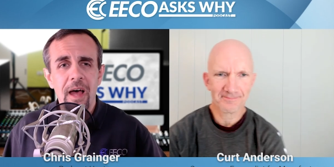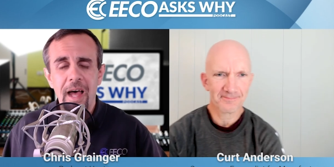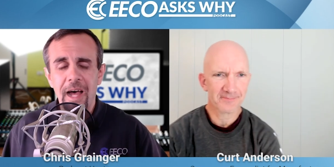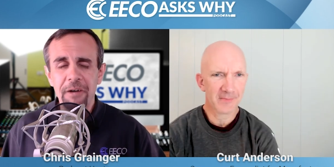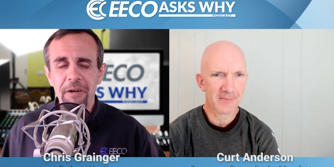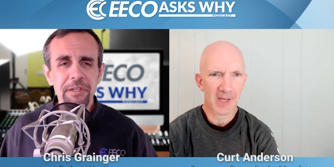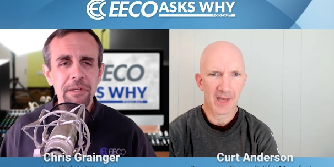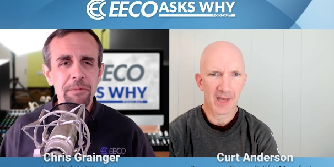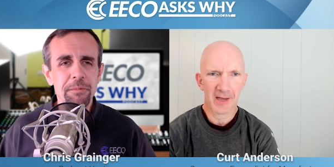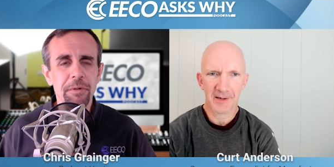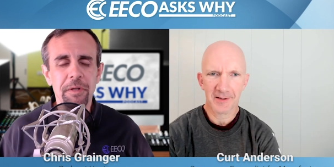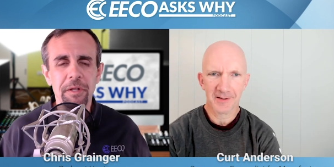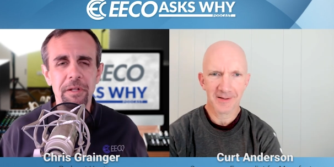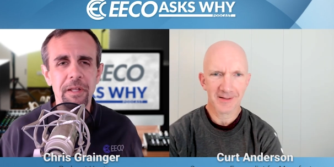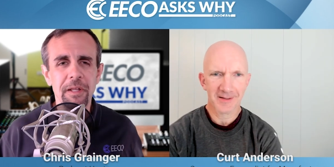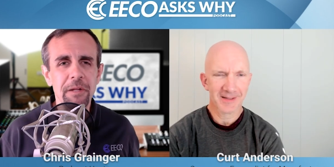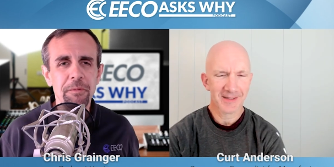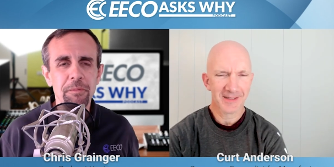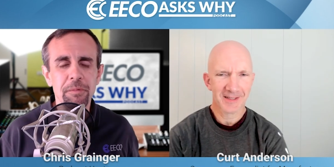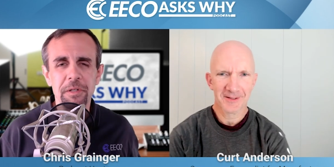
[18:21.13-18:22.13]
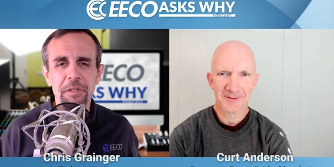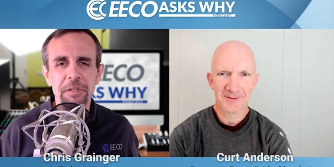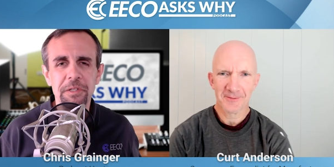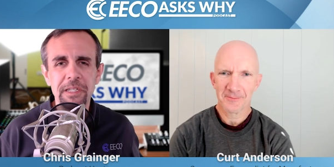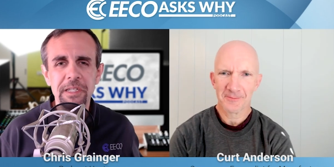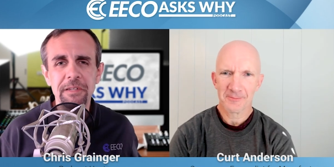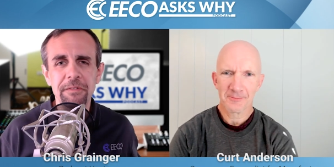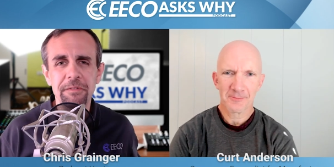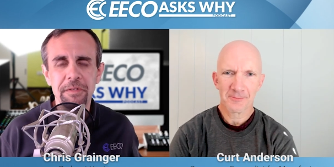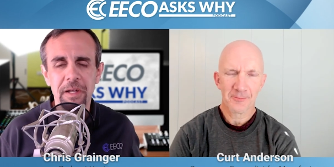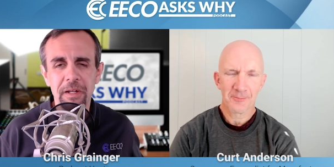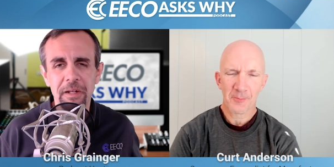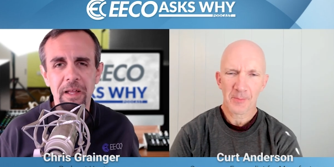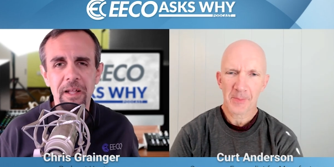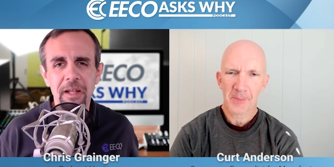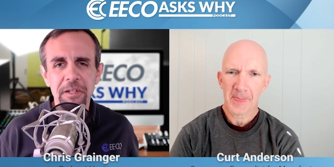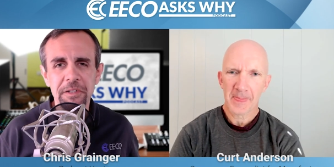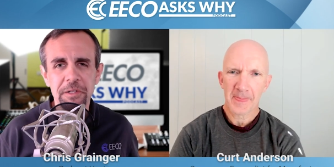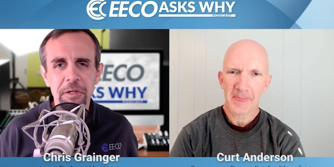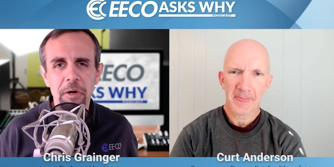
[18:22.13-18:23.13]
Speaker 1: I was able to connect with the chief
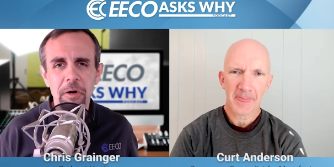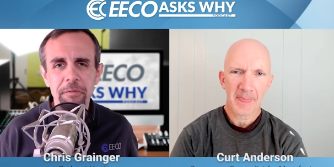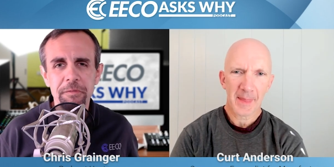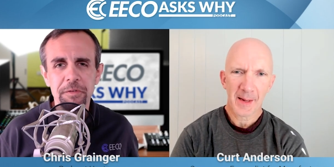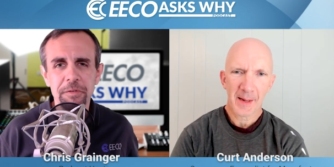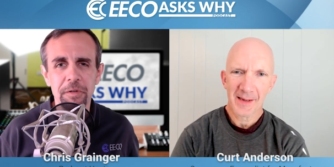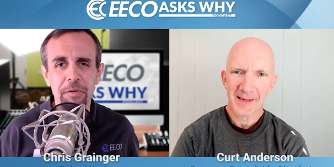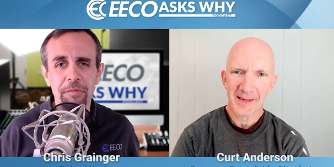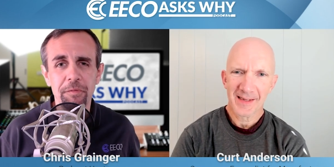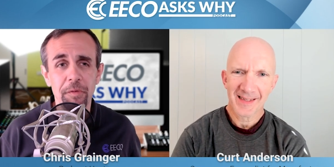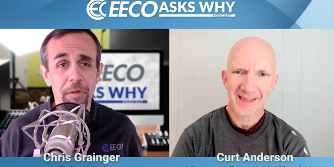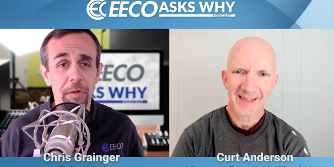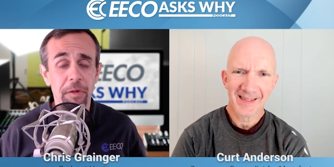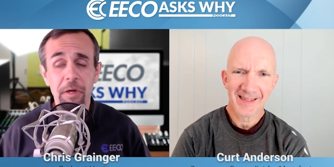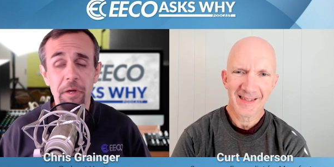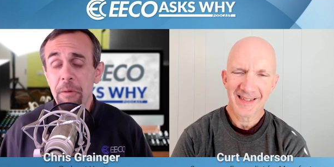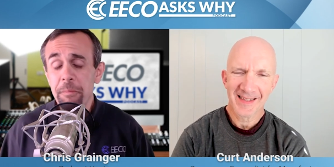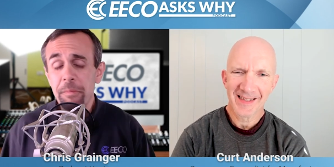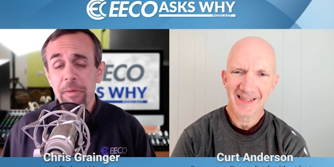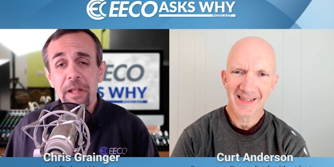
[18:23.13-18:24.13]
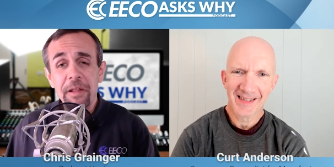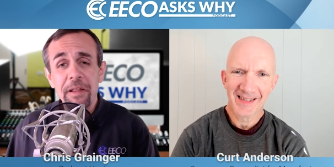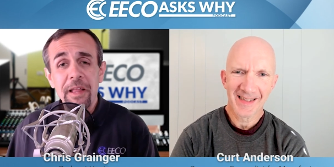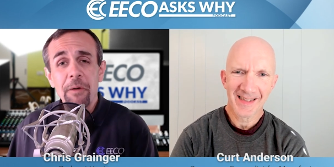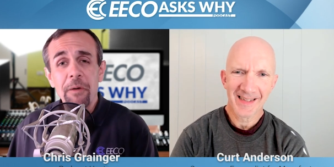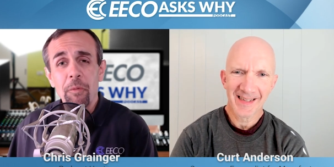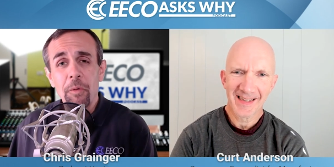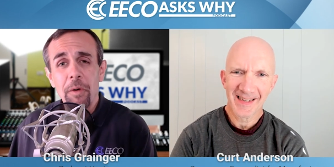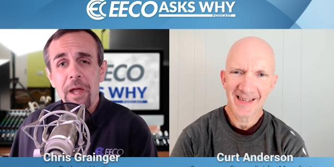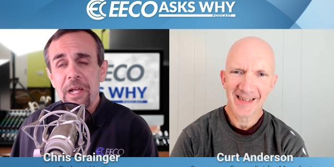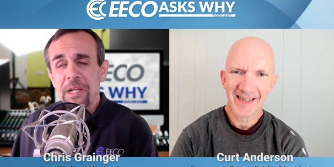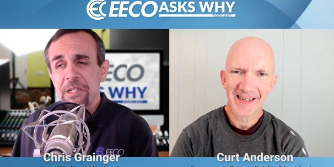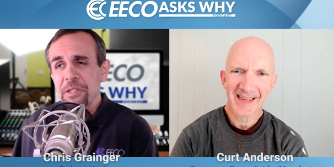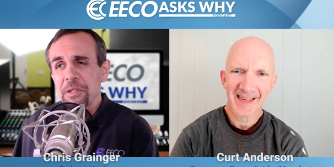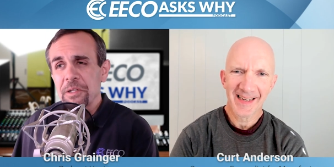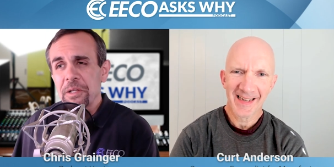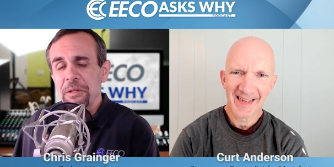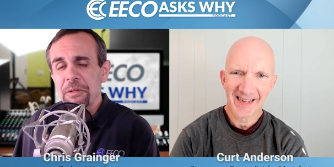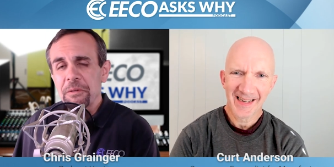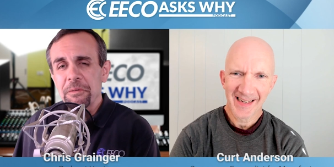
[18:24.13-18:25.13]
technology officer for the company that we're
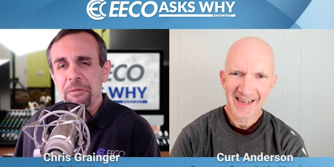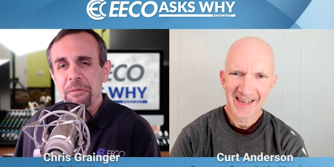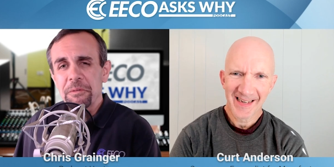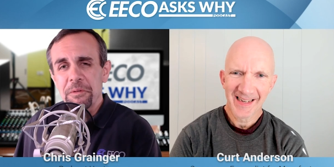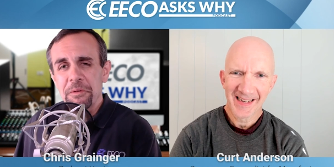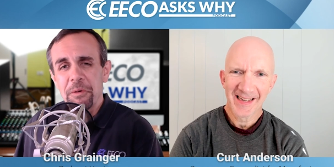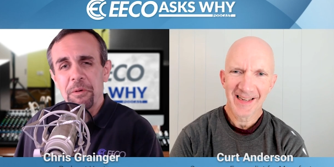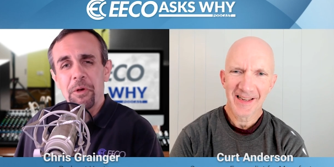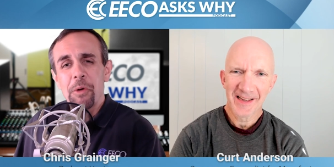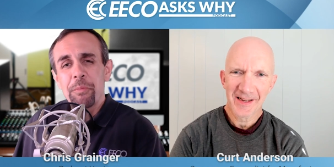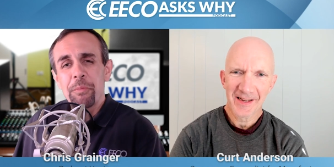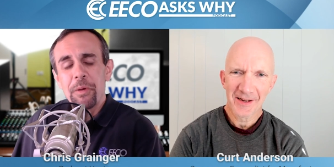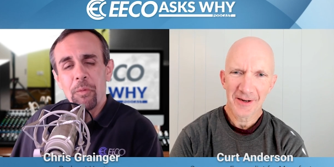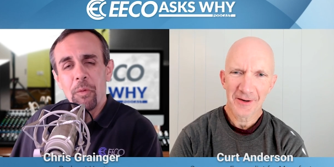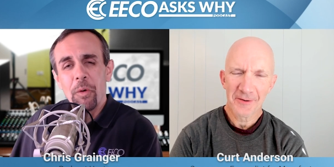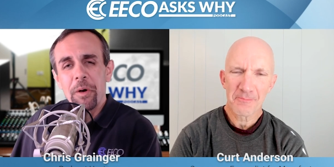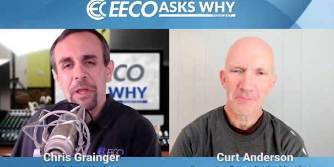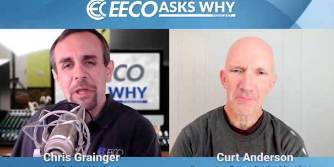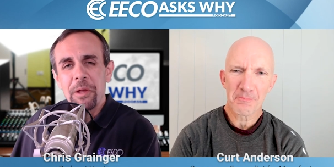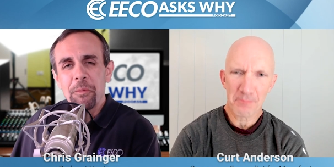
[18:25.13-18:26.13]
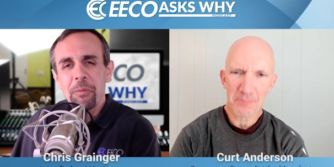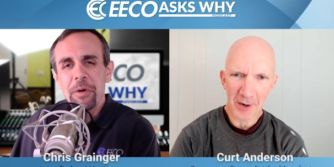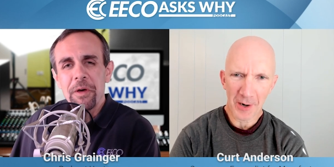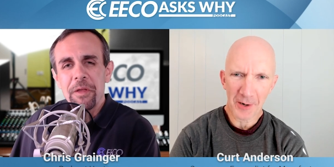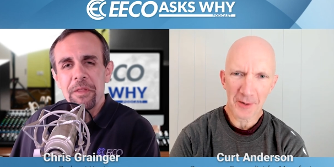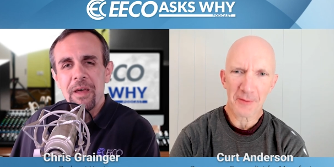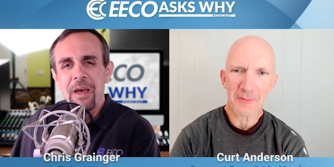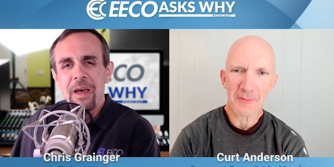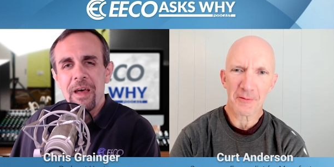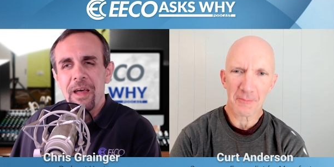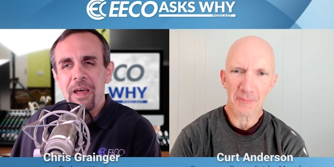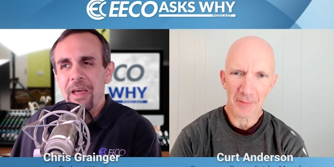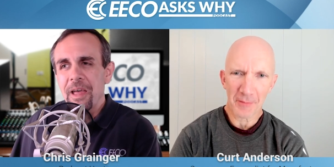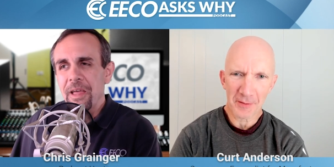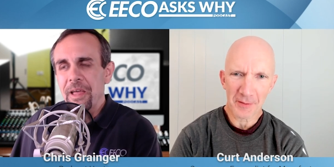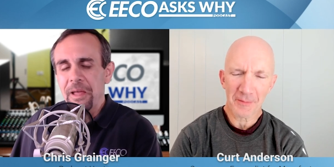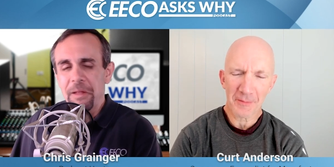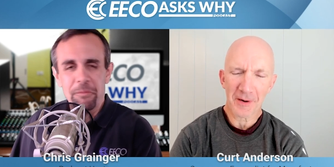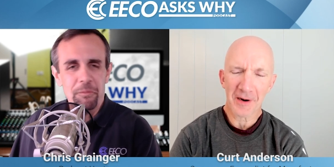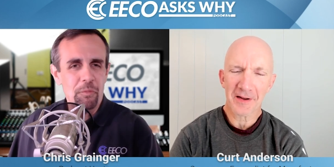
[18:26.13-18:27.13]
actually you know, going to be working with,
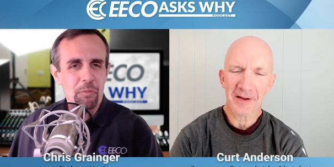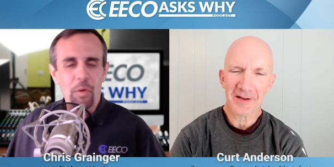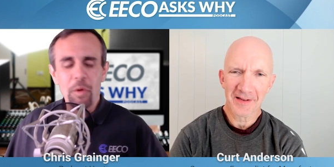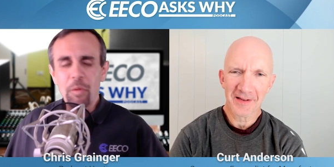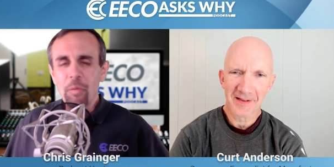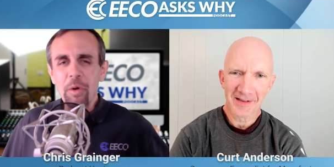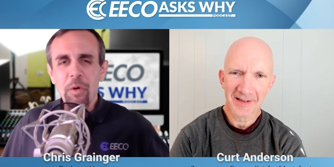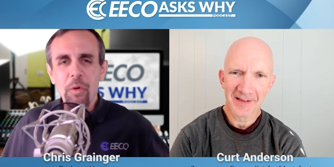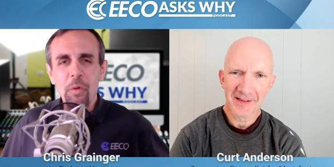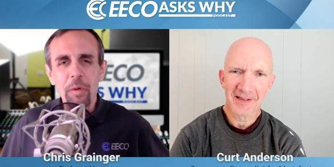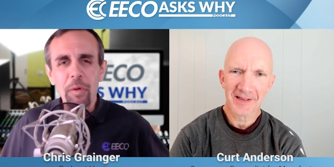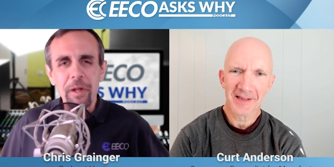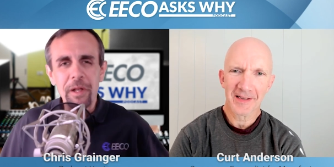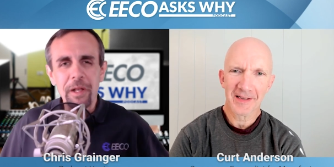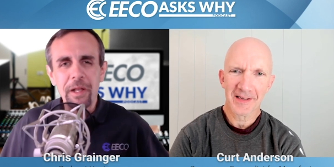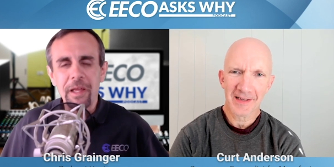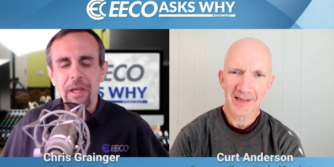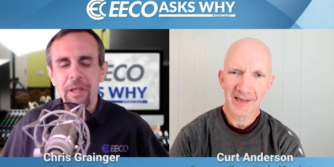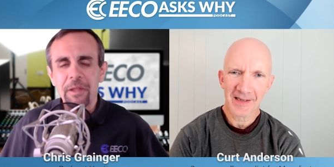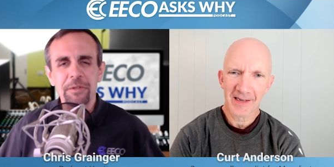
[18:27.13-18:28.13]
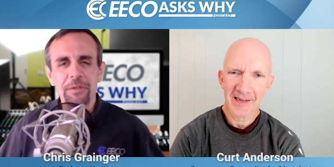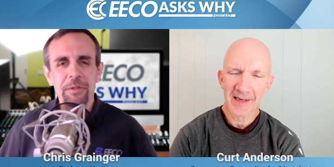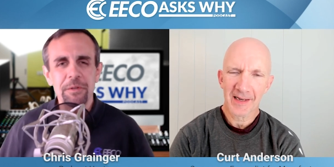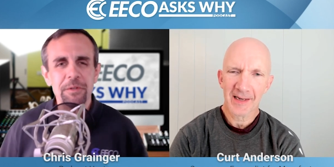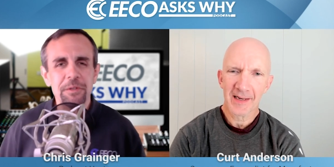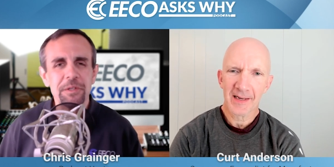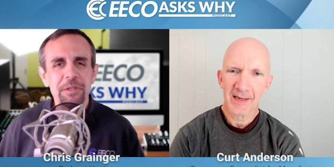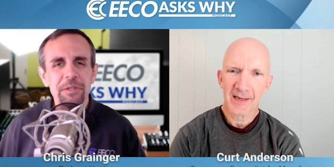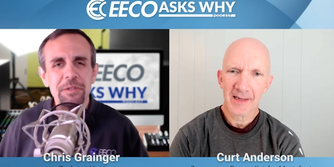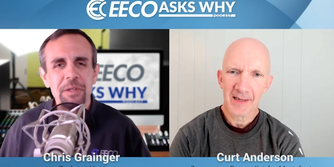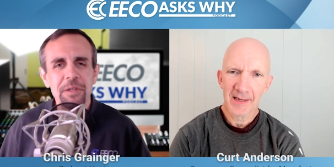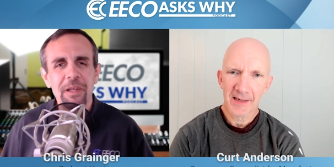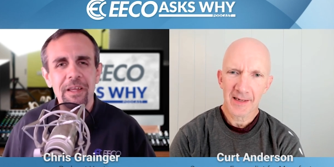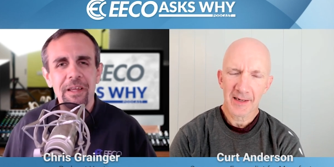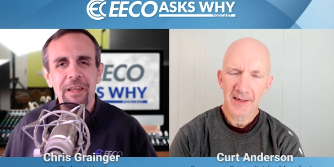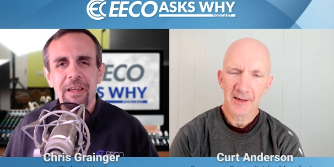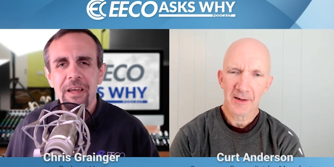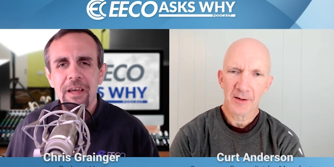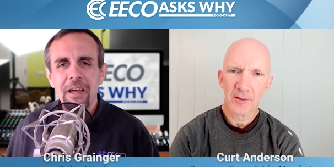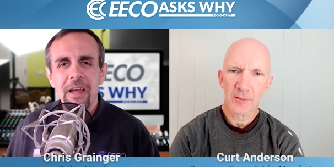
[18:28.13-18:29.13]
and we're recording together. So it's just
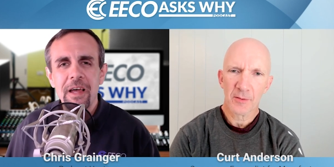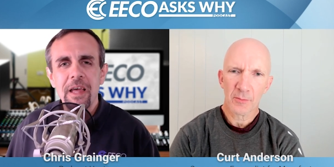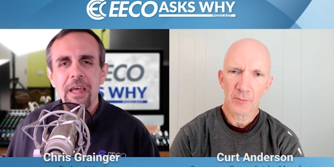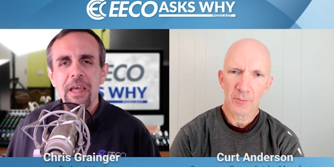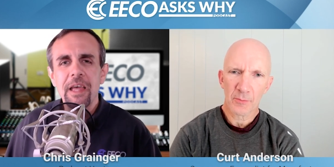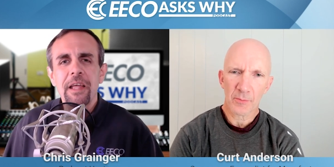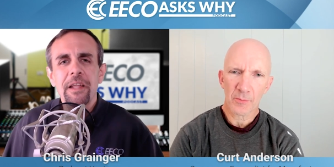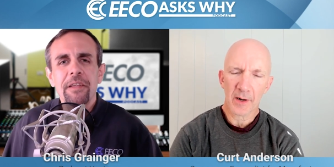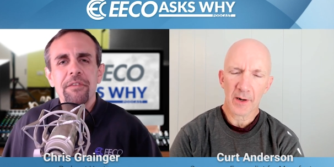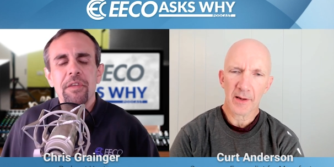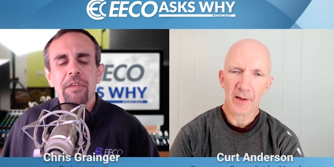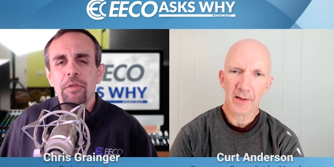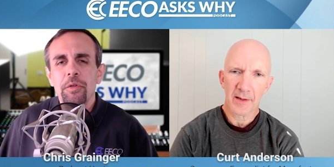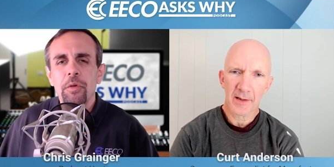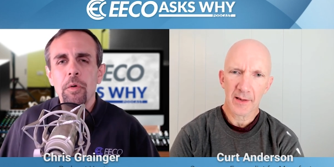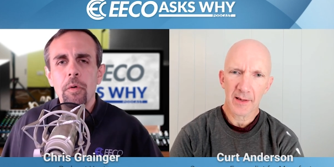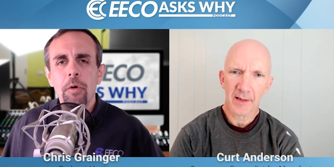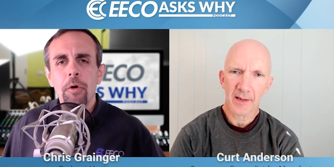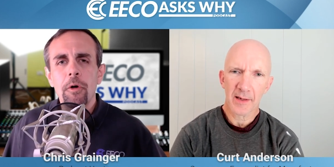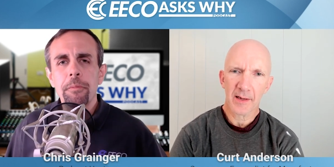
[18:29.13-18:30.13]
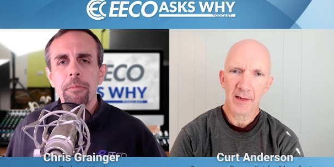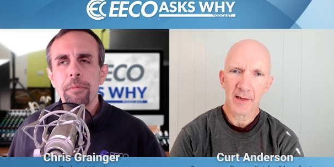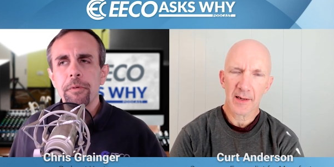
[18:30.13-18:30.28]
like, it's a door